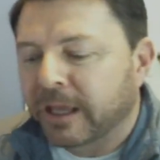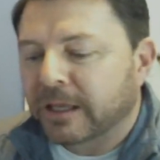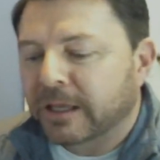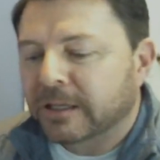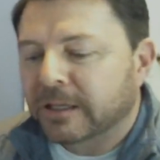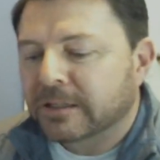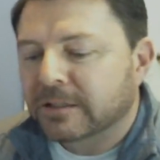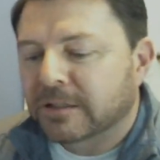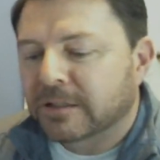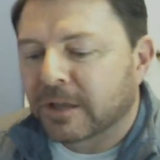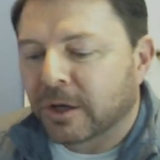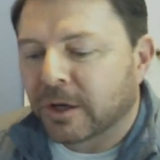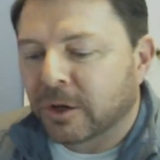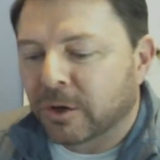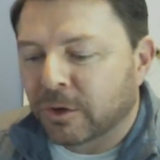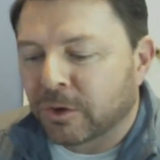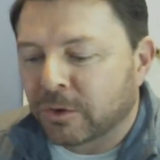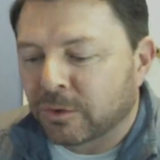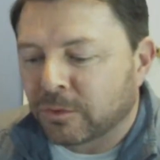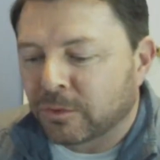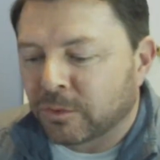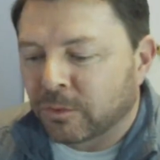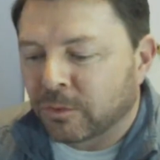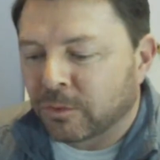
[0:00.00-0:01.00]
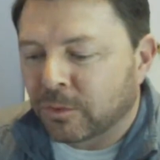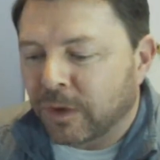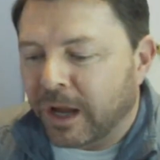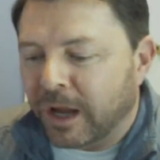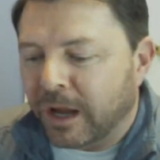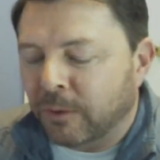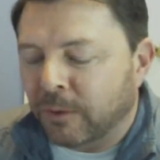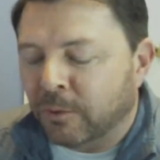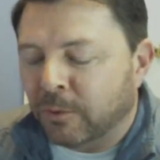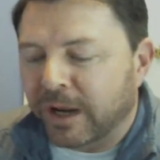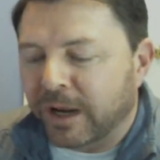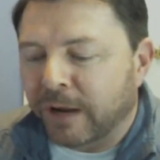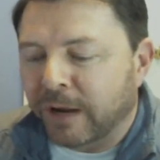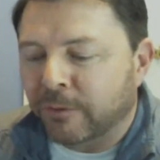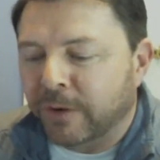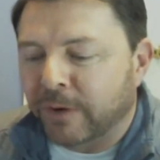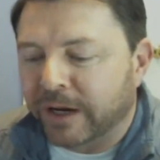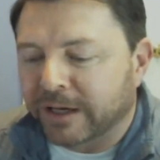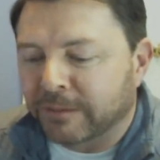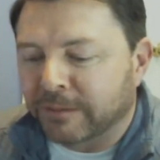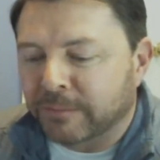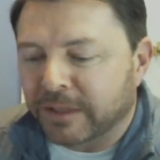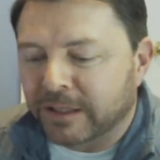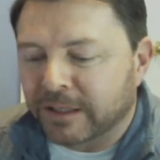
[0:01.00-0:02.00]
So, would I
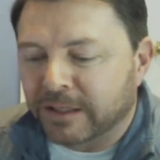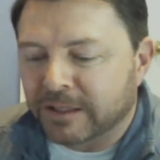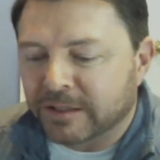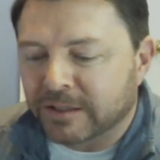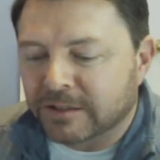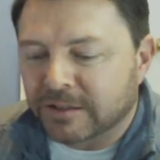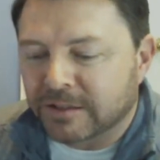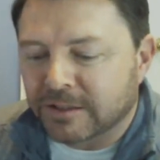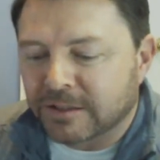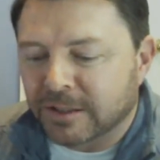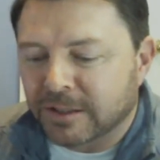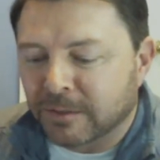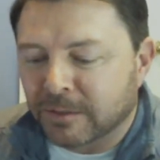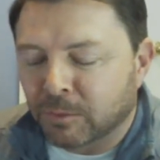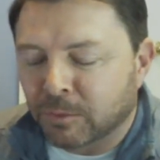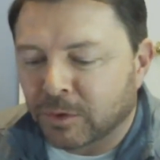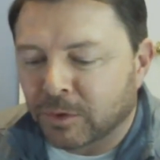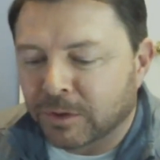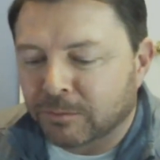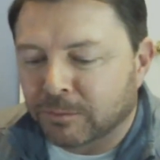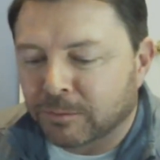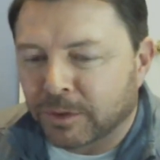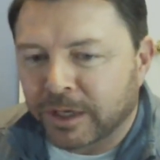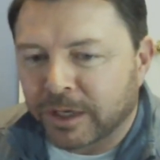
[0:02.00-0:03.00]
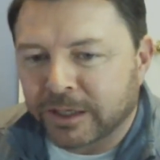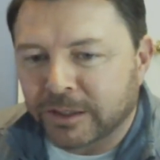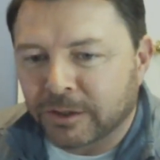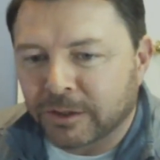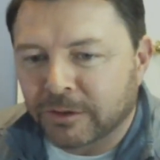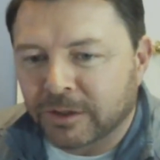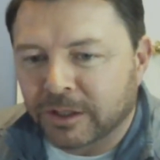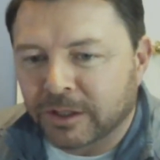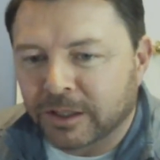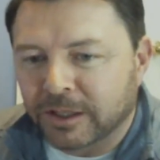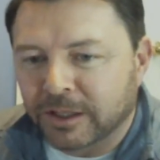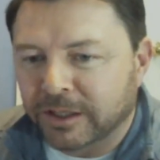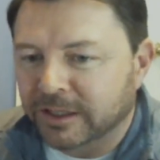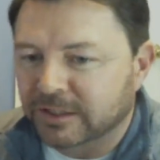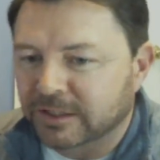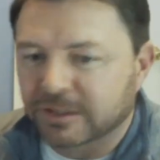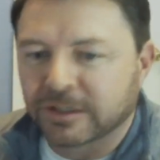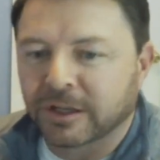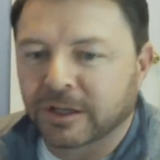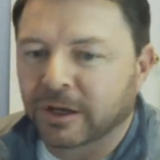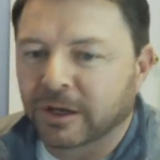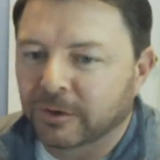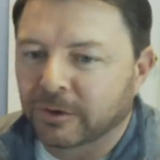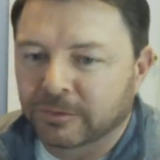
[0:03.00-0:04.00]
recommend this to someone brand new to Linux?
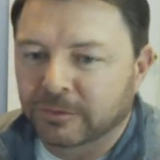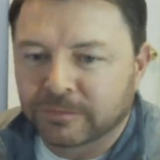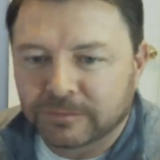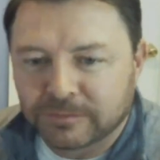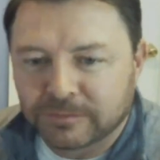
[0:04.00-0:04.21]
No.